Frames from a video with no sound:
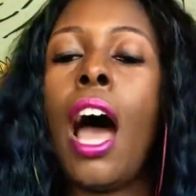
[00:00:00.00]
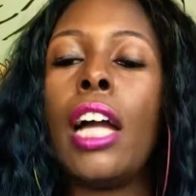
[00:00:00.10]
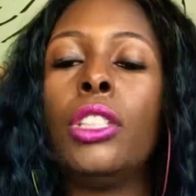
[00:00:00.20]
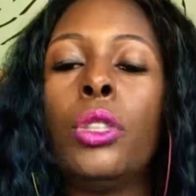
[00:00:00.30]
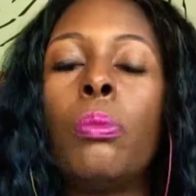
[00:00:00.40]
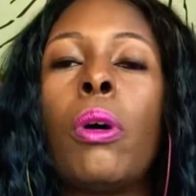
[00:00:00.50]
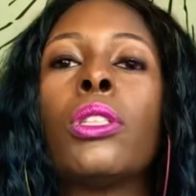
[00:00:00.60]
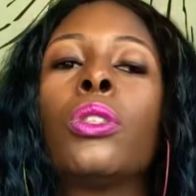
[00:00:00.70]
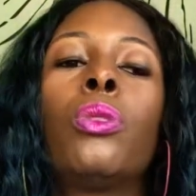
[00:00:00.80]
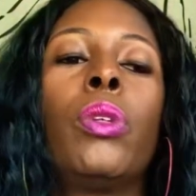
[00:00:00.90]
I do
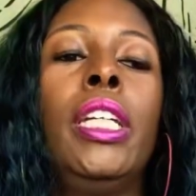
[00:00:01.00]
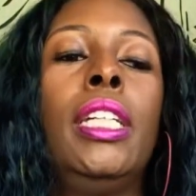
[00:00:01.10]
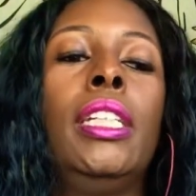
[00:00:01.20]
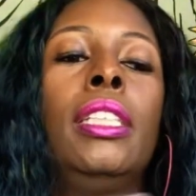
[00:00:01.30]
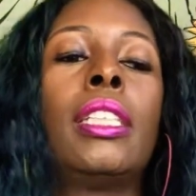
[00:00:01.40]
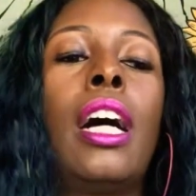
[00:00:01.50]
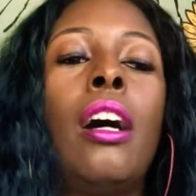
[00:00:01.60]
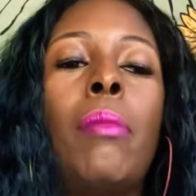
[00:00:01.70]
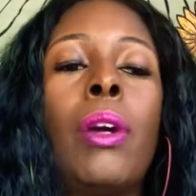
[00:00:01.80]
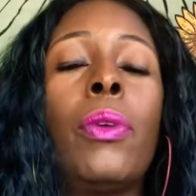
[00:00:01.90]
personal readings.
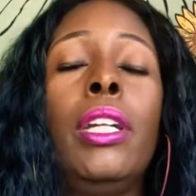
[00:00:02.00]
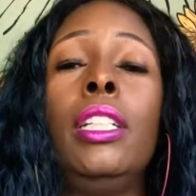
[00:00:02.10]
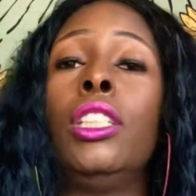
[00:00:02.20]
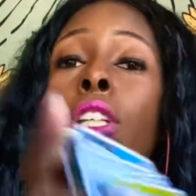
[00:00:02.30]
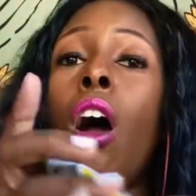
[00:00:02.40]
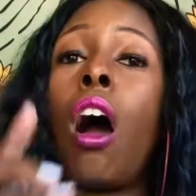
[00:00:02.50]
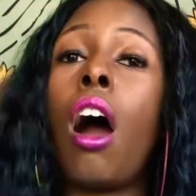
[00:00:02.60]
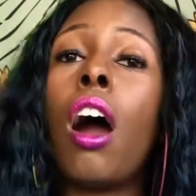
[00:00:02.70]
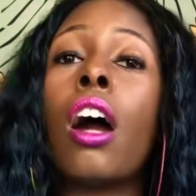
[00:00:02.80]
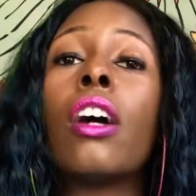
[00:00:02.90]
My readings
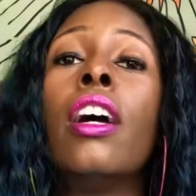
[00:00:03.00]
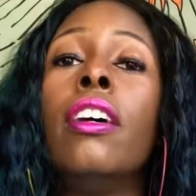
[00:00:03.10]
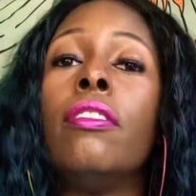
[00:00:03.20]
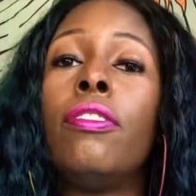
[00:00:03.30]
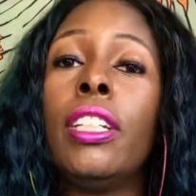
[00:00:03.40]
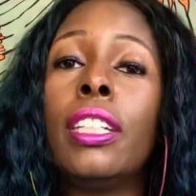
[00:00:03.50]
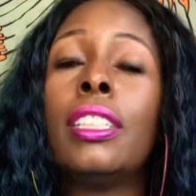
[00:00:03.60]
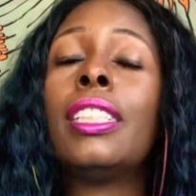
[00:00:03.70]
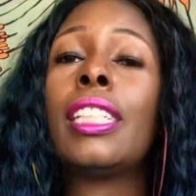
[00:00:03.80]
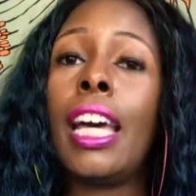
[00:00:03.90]
are via
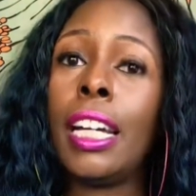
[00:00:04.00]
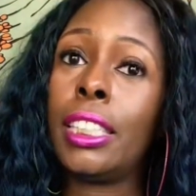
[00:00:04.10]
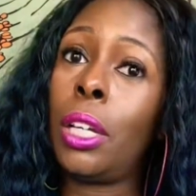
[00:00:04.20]
text.